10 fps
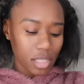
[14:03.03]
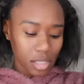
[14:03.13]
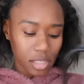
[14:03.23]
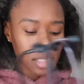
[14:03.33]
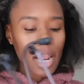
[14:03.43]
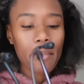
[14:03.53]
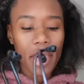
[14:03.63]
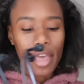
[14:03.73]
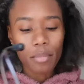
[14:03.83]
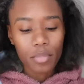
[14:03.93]
It's it's not
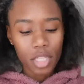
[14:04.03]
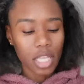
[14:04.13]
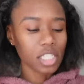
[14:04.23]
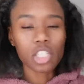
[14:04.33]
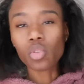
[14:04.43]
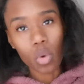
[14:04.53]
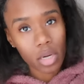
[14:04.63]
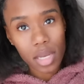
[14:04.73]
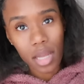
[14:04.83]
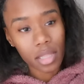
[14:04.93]
bad. That's just the one
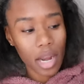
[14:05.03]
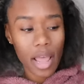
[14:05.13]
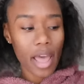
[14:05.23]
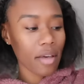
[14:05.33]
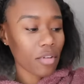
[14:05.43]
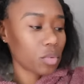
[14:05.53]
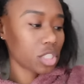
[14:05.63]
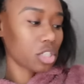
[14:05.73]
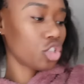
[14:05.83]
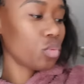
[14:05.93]
con that I have. I wish
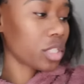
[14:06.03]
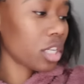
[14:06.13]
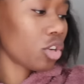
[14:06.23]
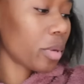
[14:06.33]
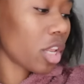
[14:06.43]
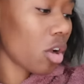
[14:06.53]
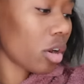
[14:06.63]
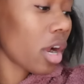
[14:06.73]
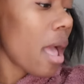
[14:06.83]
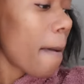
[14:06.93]
the tube was a little bit
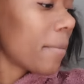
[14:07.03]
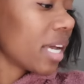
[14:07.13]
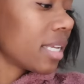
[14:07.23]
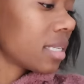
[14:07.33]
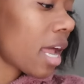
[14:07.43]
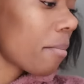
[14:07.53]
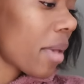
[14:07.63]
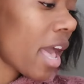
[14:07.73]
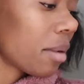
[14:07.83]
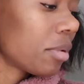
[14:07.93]
longer, but it's not
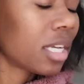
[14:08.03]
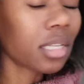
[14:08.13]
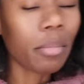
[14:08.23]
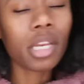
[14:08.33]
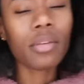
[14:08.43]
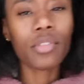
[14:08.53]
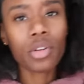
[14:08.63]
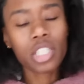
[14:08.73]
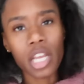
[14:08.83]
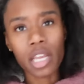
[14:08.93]
bad because, I mean, if
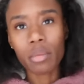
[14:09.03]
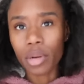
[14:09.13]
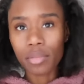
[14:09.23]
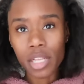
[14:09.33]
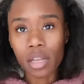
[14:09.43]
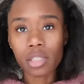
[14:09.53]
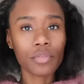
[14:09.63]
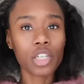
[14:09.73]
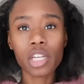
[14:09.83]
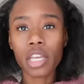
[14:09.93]
you're checking breath sounds, if
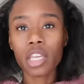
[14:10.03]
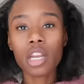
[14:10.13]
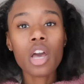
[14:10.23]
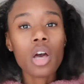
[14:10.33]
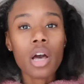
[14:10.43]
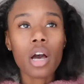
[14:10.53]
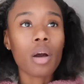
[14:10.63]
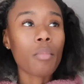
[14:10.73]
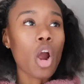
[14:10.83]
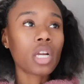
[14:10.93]
you're checking
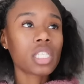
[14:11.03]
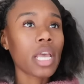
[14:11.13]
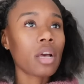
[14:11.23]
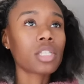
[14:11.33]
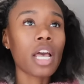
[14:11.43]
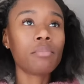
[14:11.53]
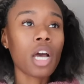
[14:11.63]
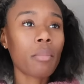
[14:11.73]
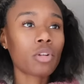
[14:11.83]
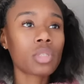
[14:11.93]
um, heart sounds,
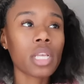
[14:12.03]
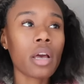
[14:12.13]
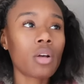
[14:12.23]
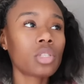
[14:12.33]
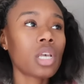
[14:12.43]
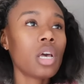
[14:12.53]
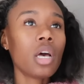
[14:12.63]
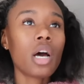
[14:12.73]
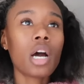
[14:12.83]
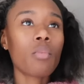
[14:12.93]
abdominal sounds,
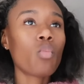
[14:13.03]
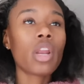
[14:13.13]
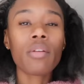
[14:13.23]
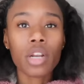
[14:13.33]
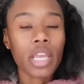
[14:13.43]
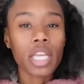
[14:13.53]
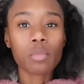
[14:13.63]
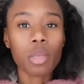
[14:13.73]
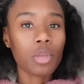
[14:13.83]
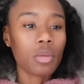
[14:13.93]
um, whatever the case
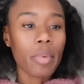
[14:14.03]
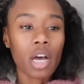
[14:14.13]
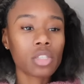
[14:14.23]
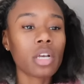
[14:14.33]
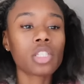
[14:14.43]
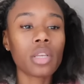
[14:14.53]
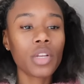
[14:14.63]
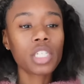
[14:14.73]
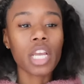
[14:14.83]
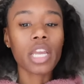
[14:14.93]
may be, bowel sounds, if
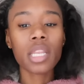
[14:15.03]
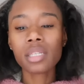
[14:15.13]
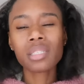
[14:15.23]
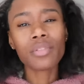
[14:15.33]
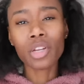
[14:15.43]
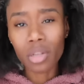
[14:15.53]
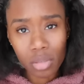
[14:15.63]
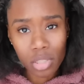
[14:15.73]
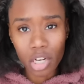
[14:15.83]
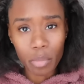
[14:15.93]
you're checking that stuff, you're
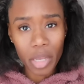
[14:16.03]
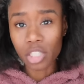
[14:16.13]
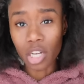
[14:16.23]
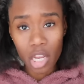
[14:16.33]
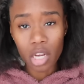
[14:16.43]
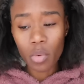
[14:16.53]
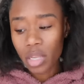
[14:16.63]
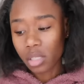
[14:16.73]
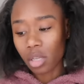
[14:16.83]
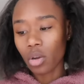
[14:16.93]
close to your patient anyway,
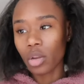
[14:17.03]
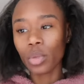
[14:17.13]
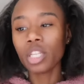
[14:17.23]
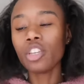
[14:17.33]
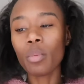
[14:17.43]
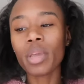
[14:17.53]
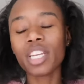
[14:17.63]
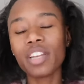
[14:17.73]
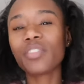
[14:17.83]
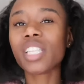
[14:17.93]
so it really don't make a difference.